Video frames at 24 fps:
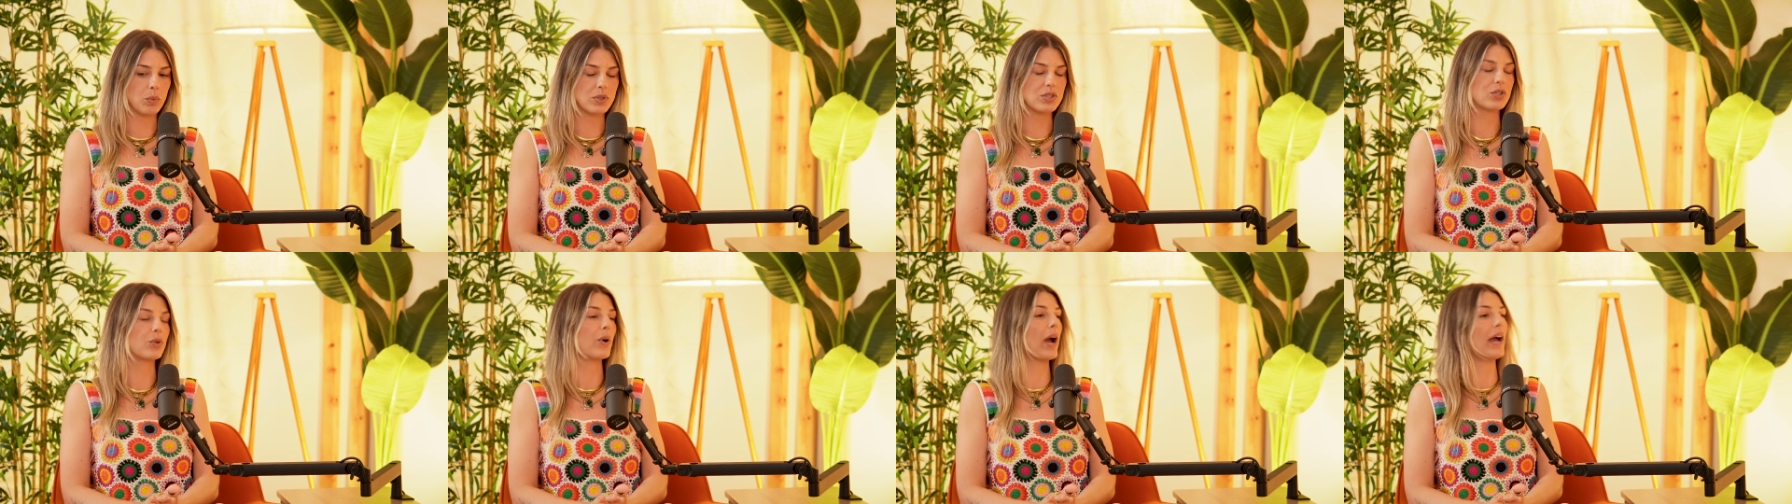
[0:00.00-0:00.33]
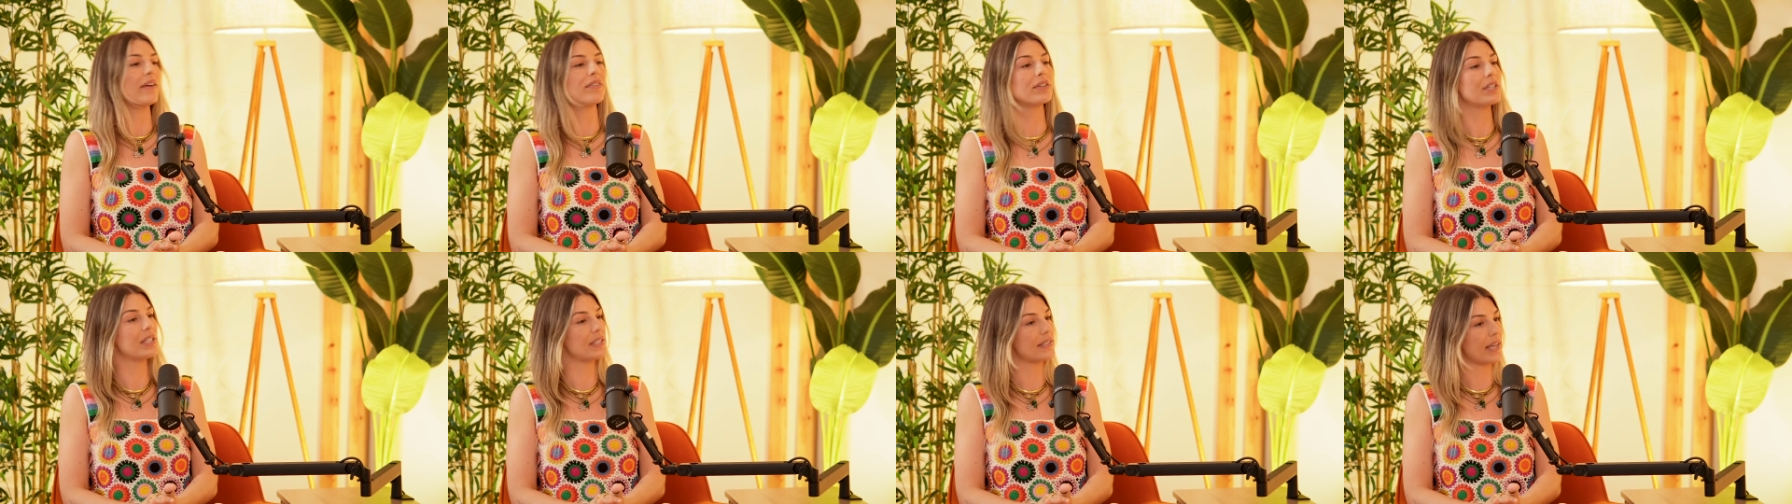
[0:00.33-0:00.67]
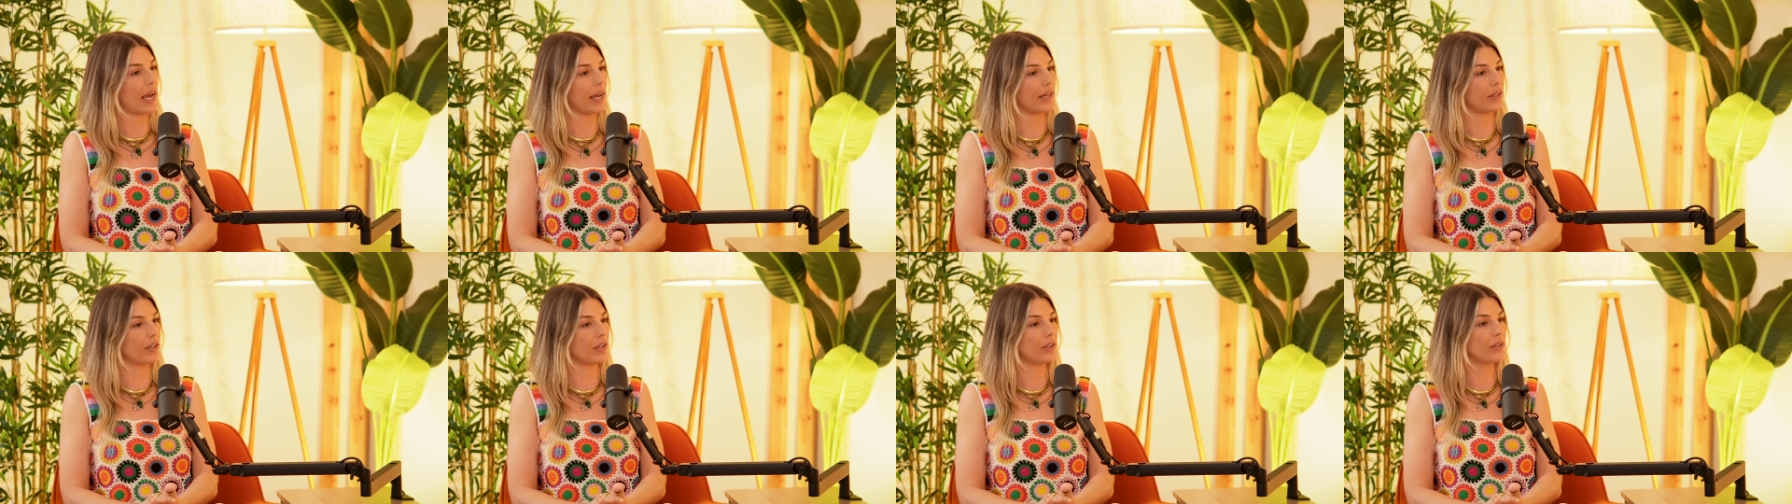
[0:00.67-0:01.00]
was a graphic
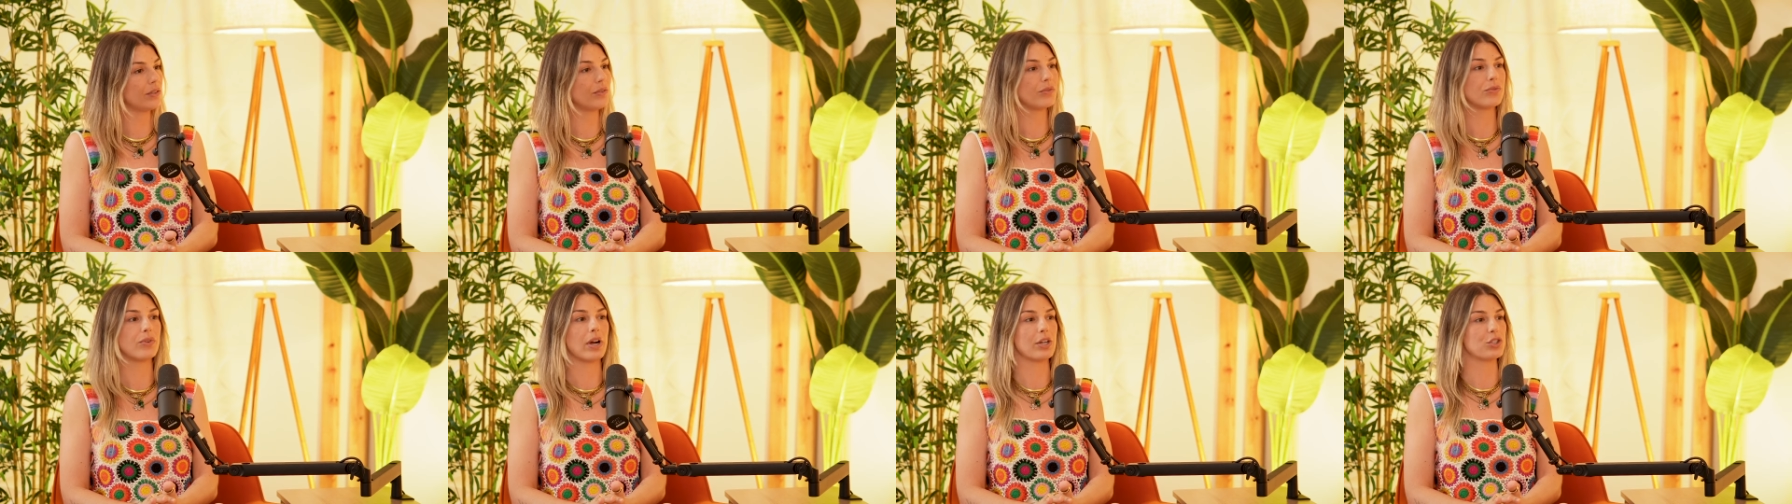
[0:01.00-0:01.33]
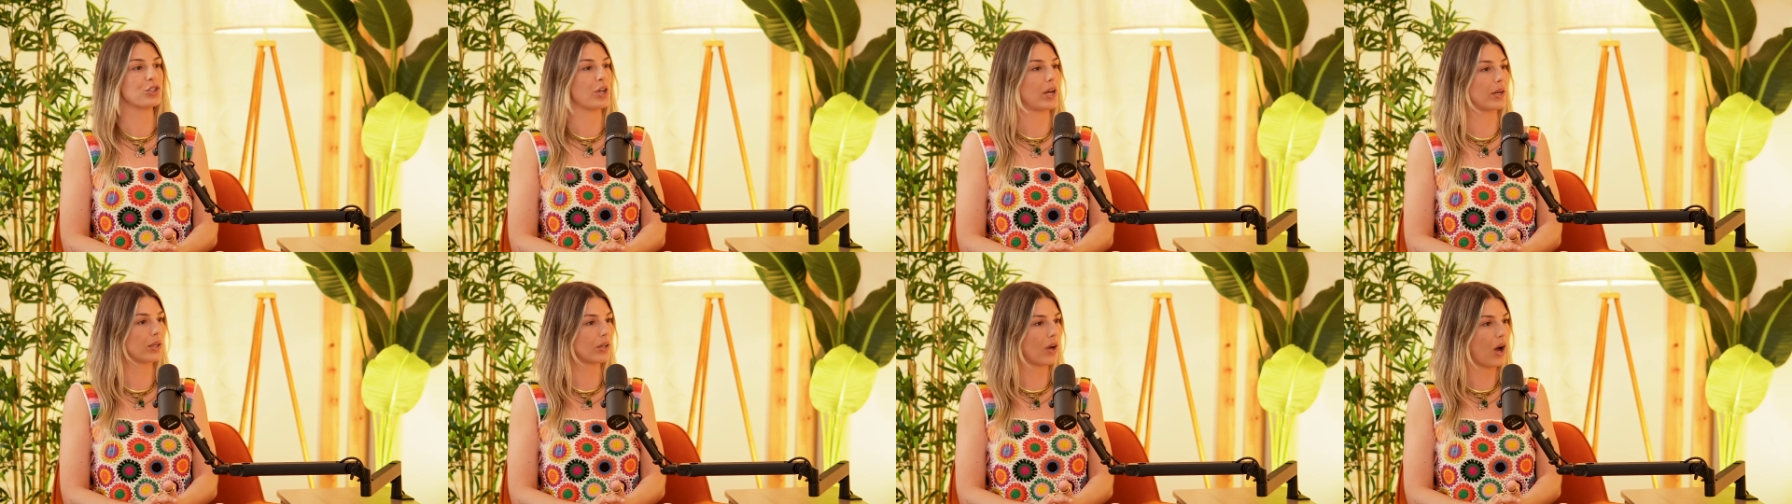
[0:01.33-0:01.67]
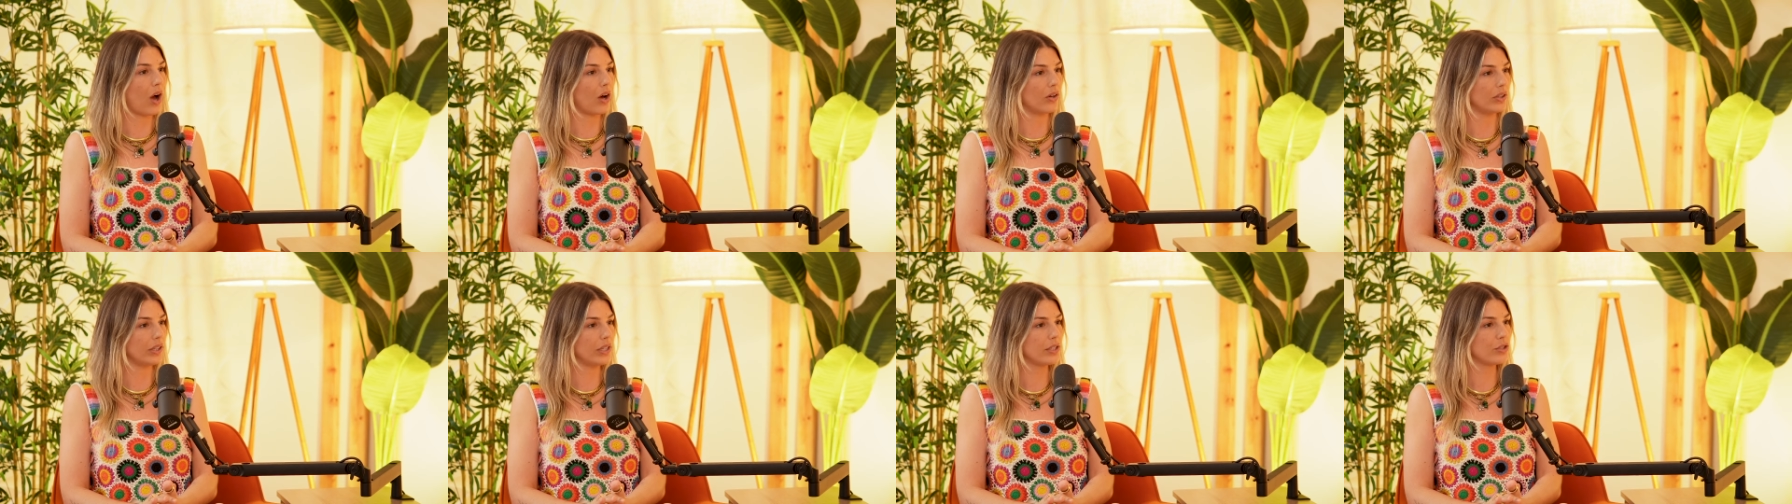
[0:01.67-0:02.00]
designer fresh out of
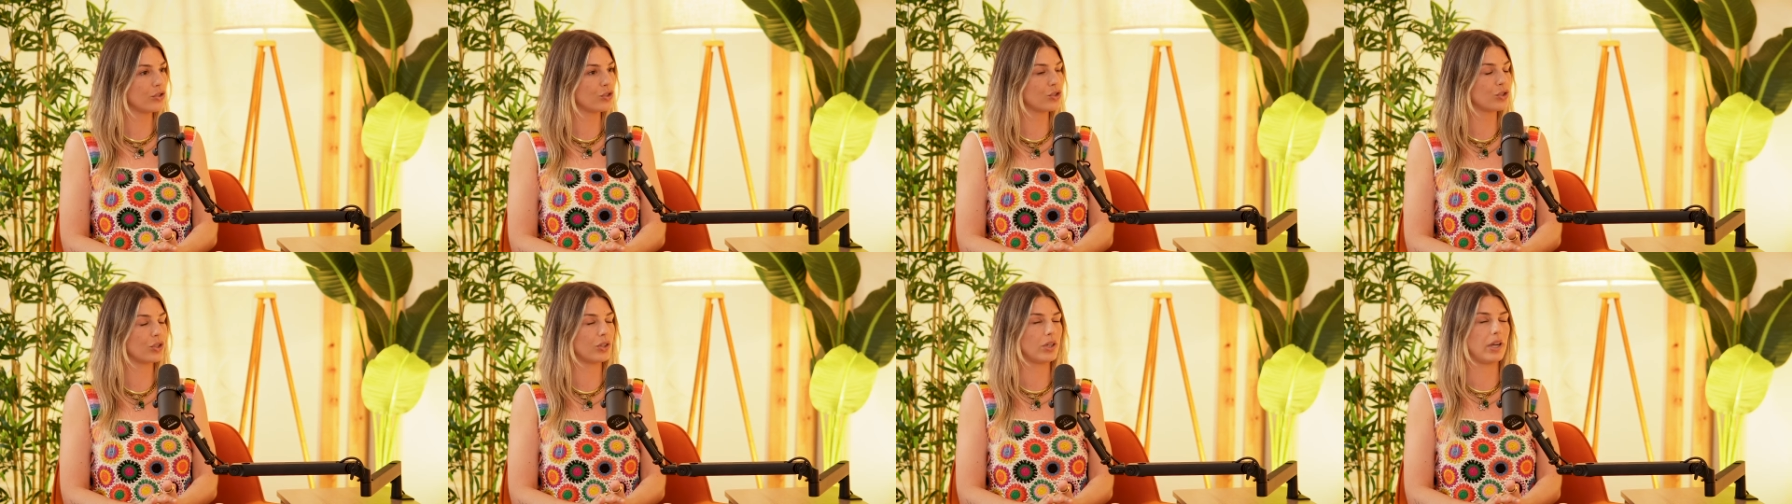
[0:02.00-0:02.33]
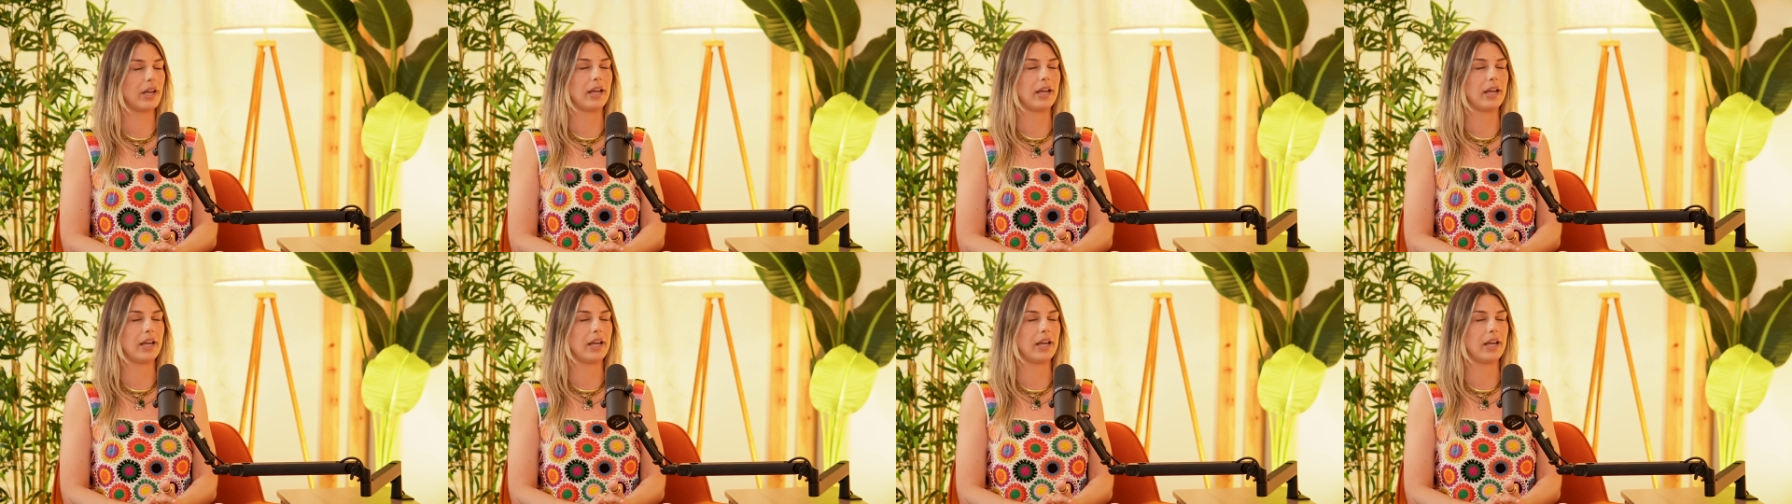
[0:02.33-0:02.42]
college